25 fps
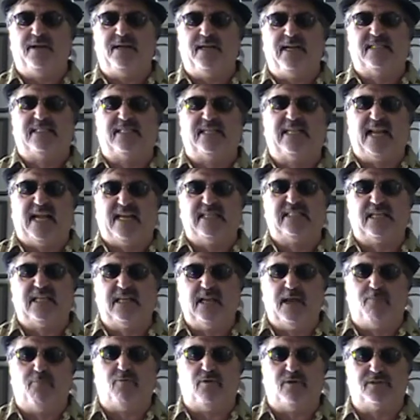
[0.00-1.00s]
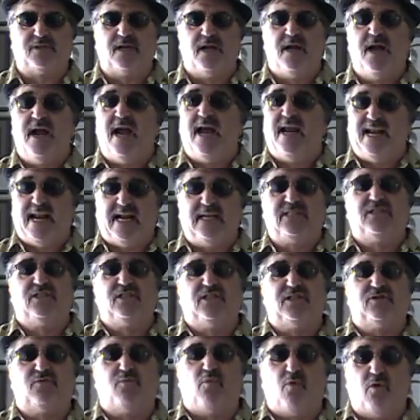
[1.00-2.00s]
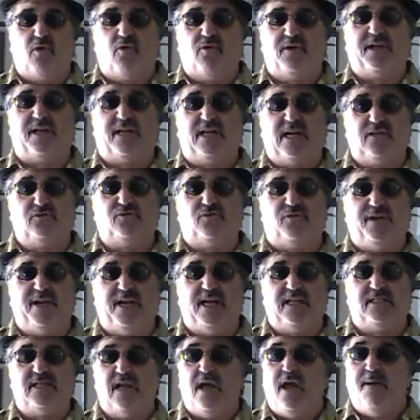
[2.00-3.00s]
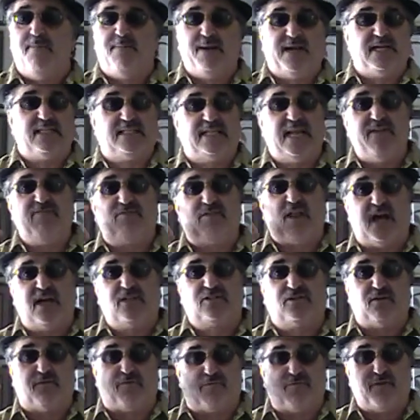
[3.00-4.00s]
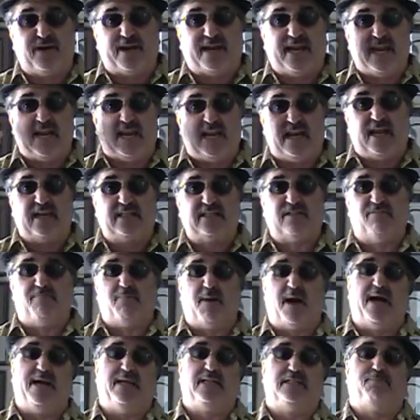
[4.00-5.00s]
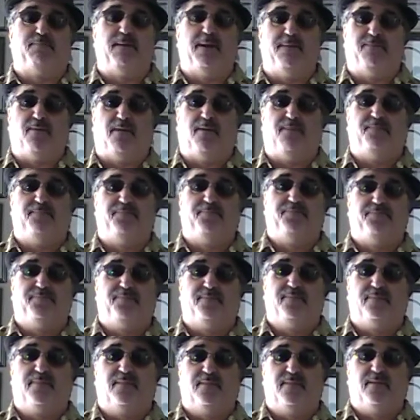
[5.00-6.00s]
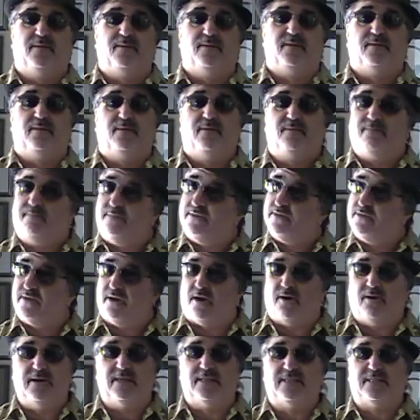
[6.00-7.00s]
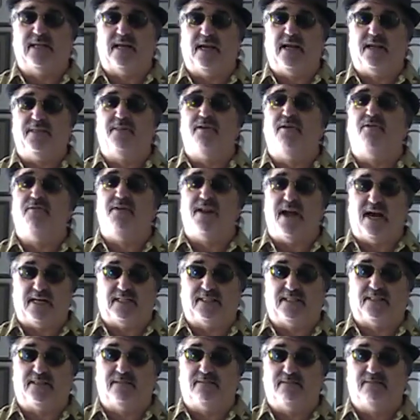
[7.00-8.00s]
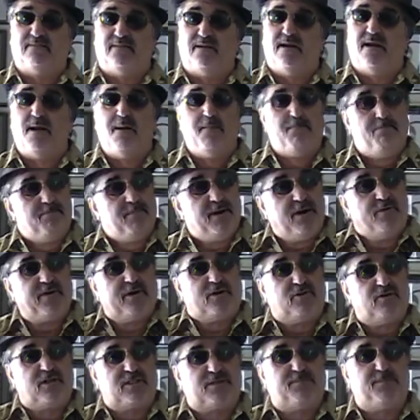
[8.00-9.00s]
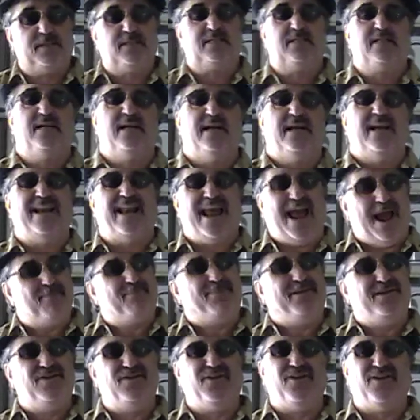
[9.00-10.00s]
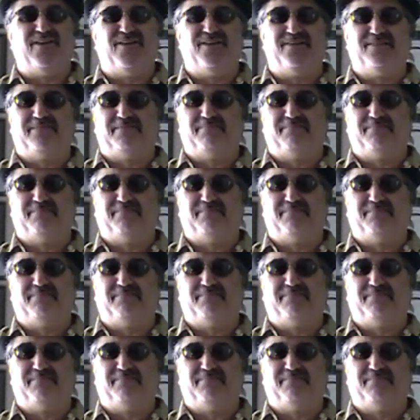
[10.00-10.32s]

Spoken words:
There's less liberals. And that's what this world and country needs, because they've lost their freaking collective minds, people. Sorry to say, they're nuts. Merry Christmas and Happy New Year.